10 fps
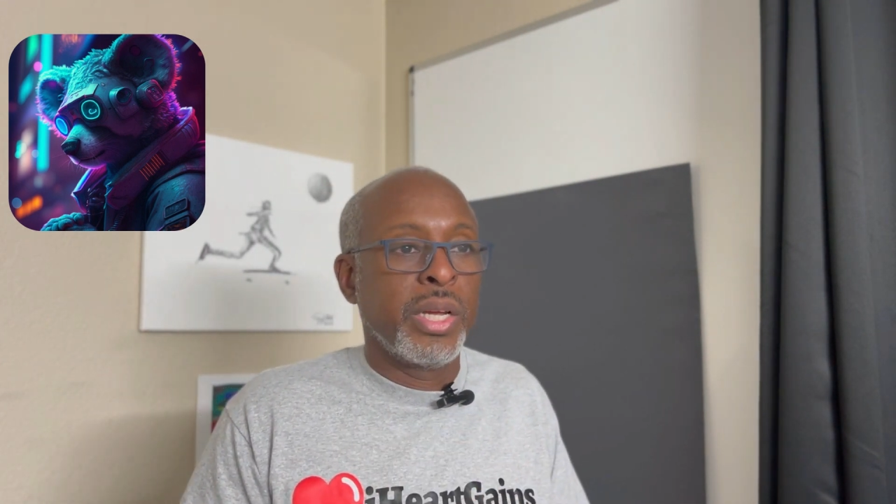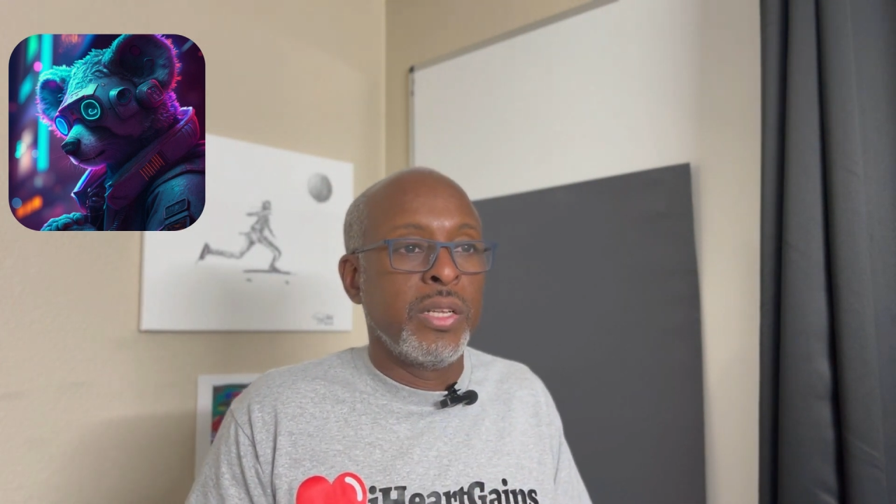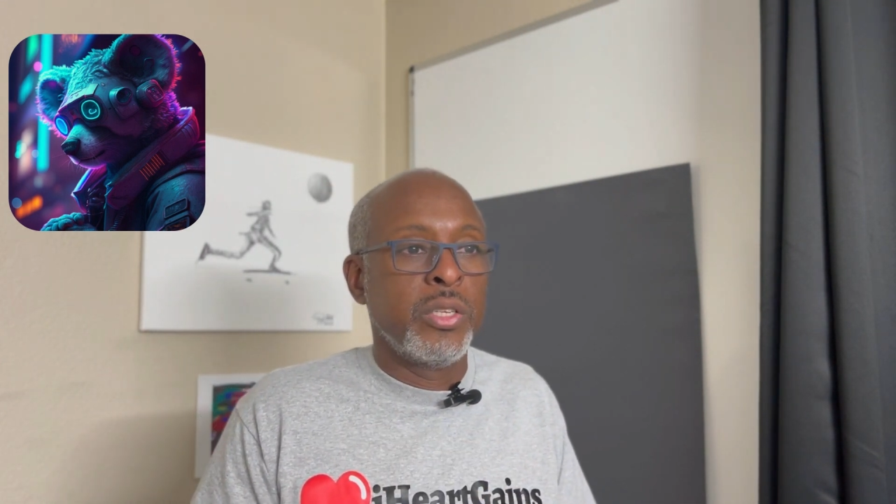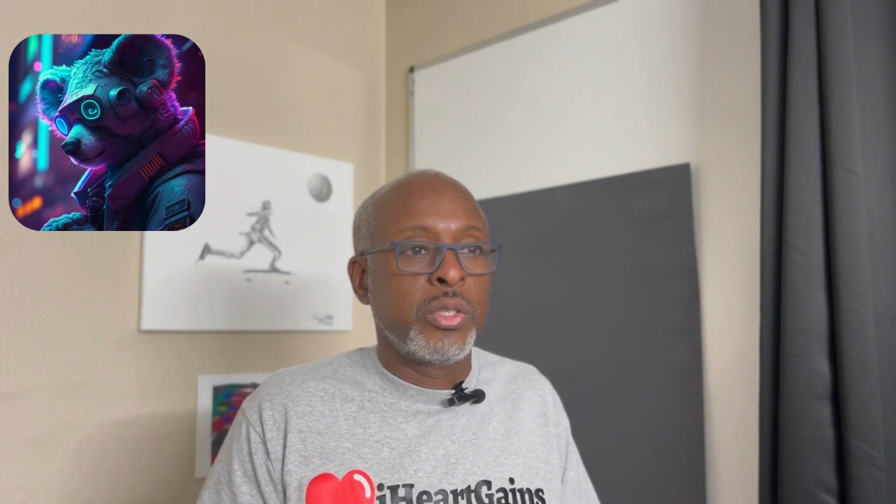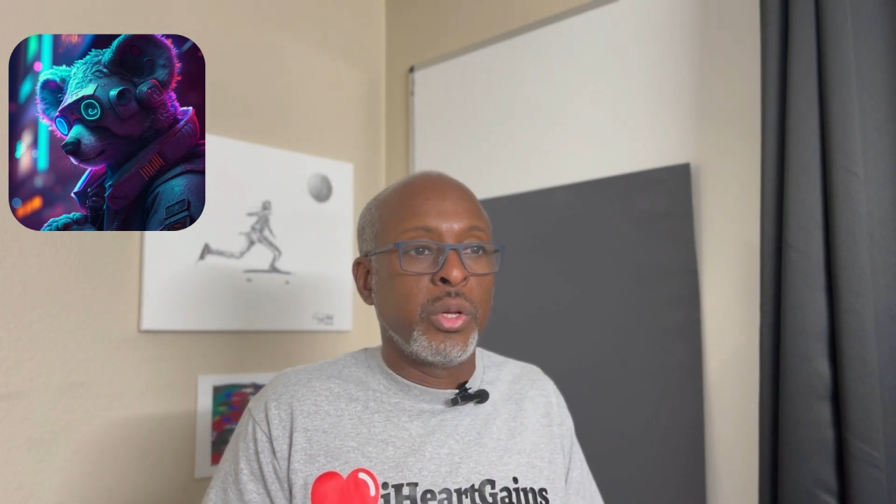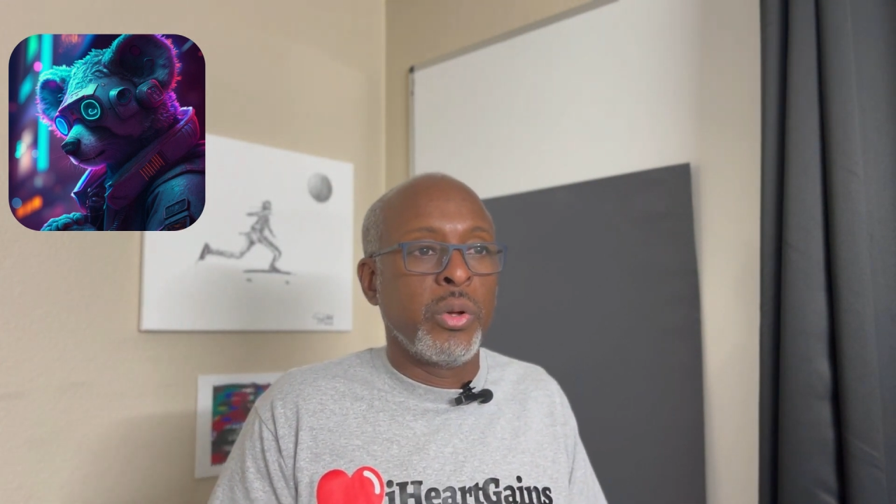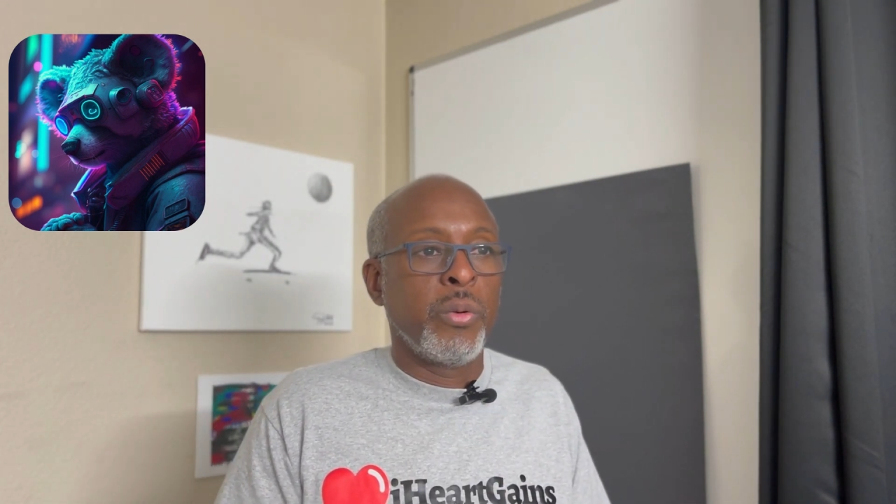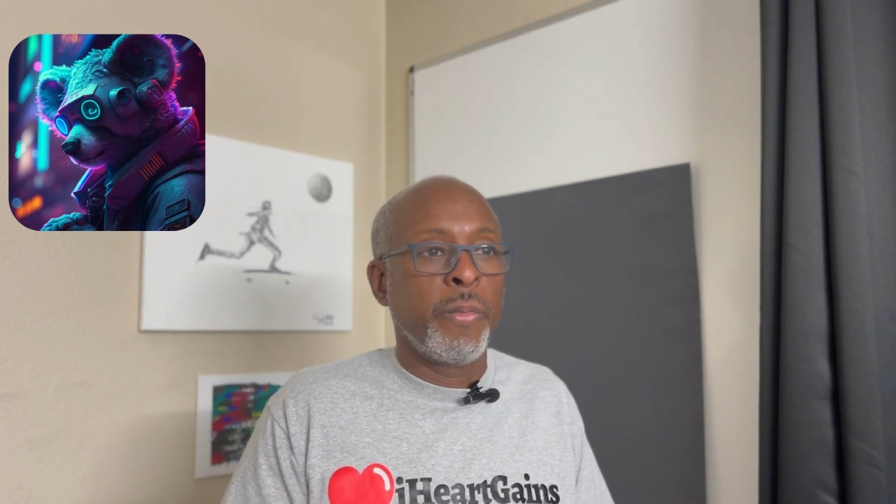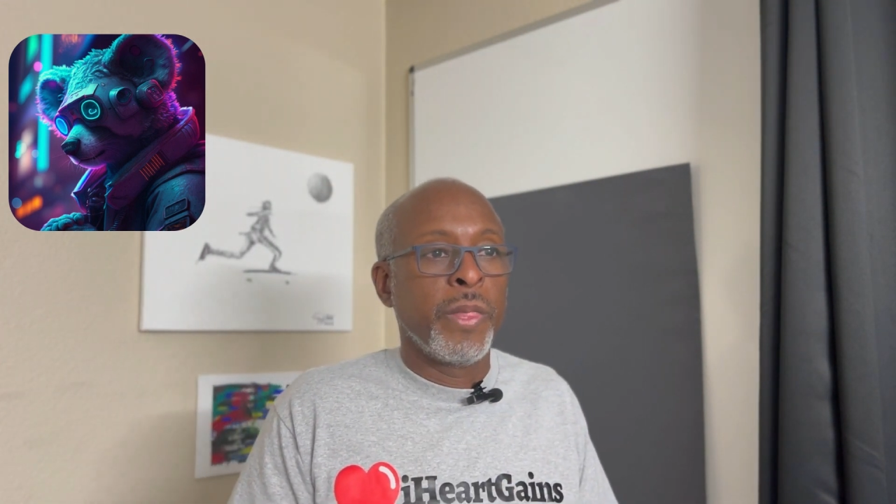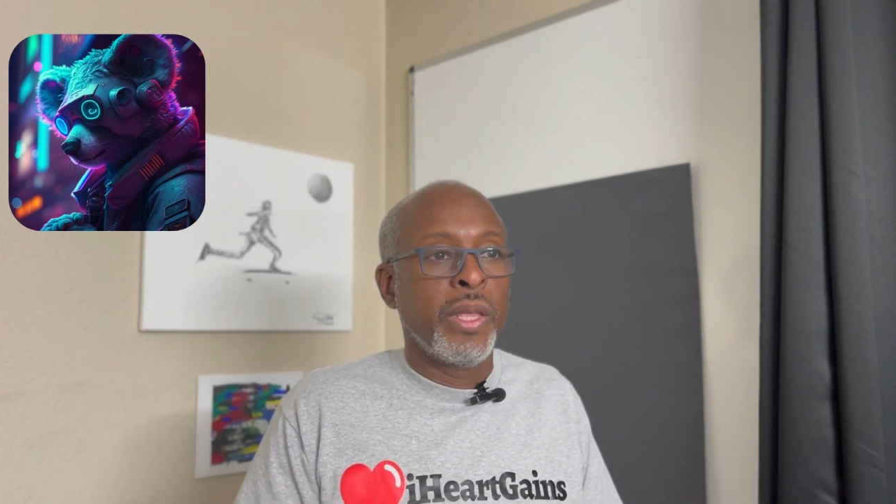And so
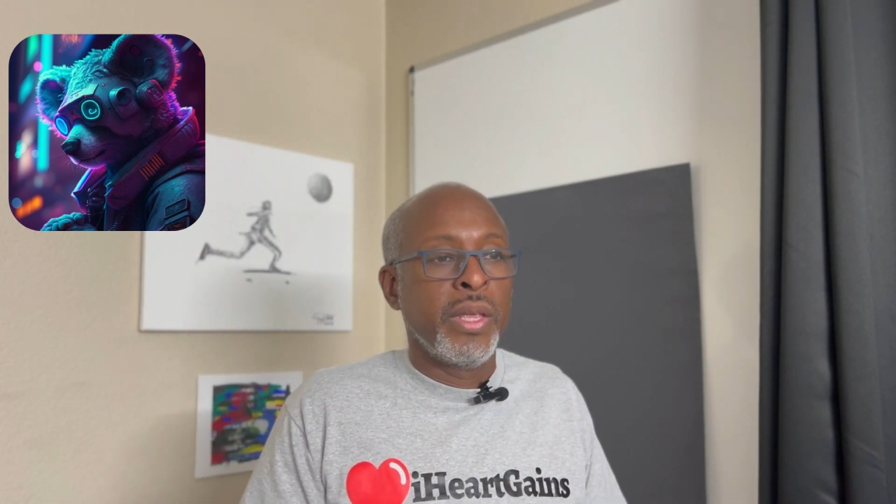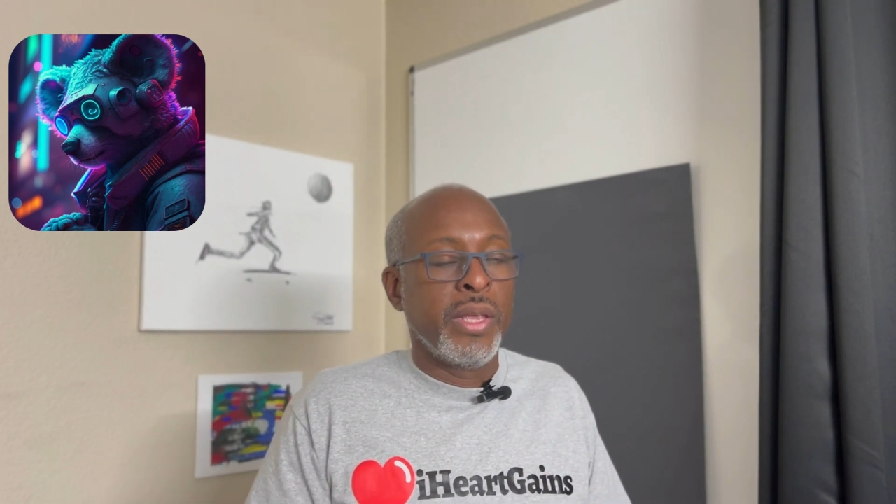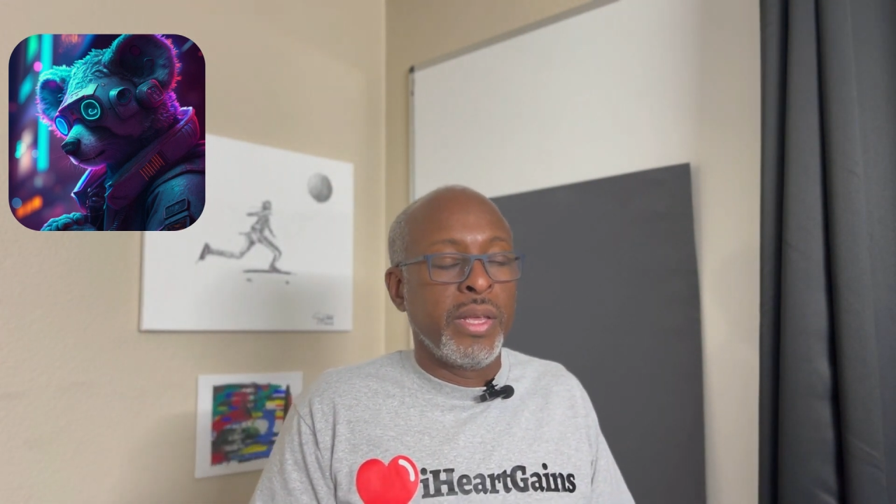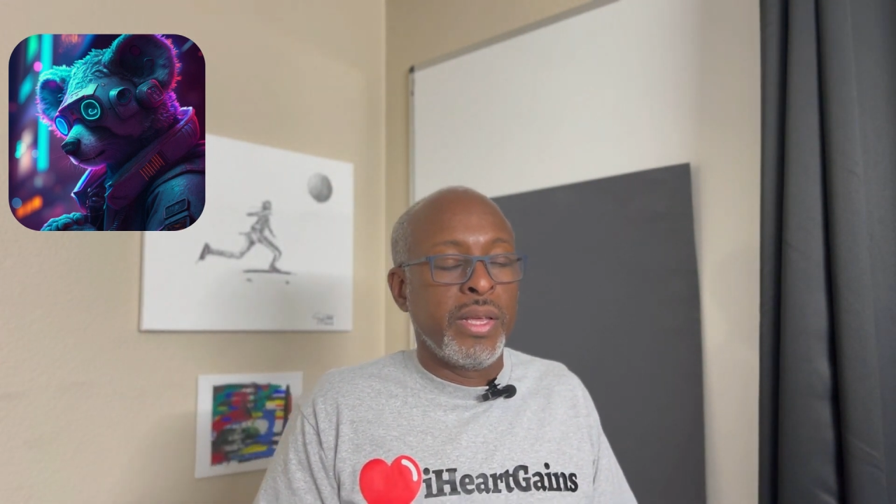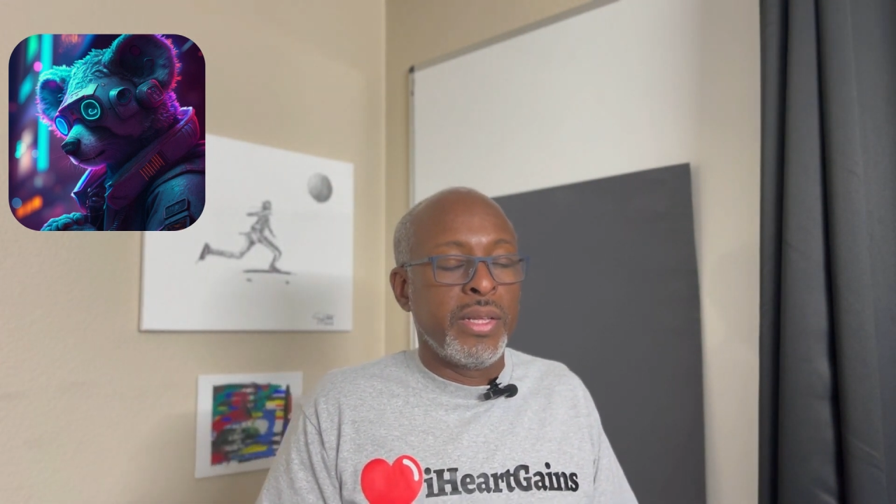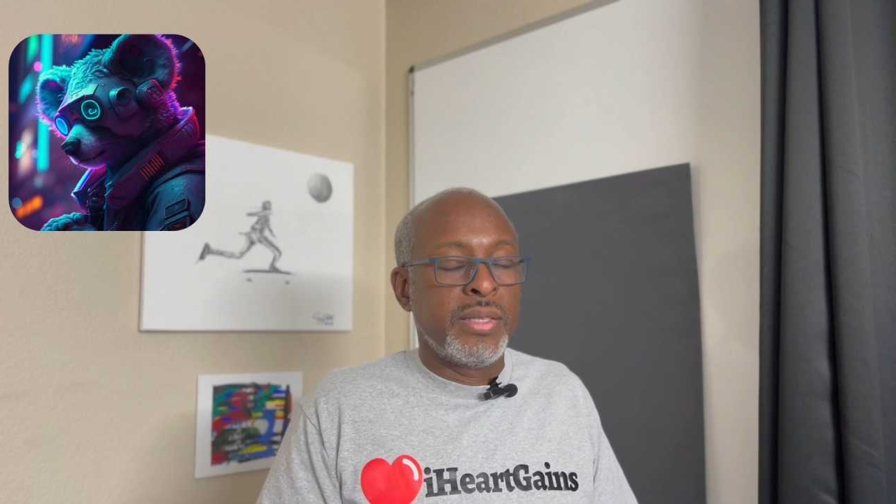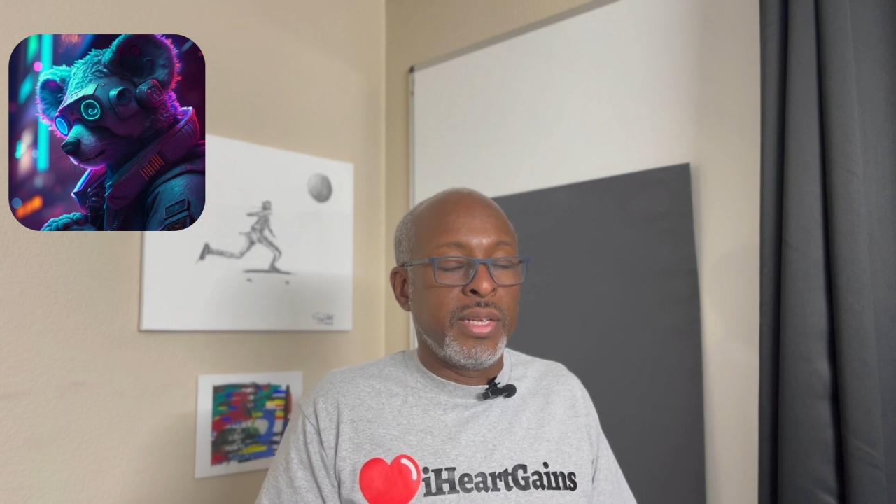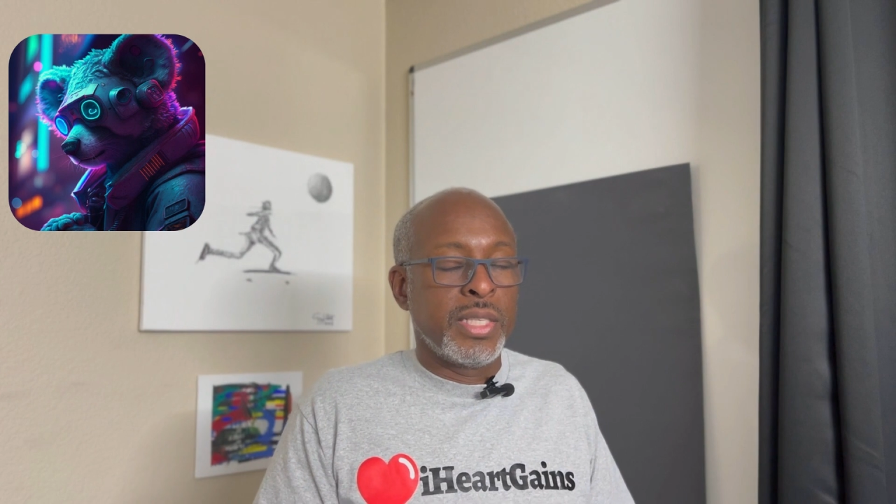it says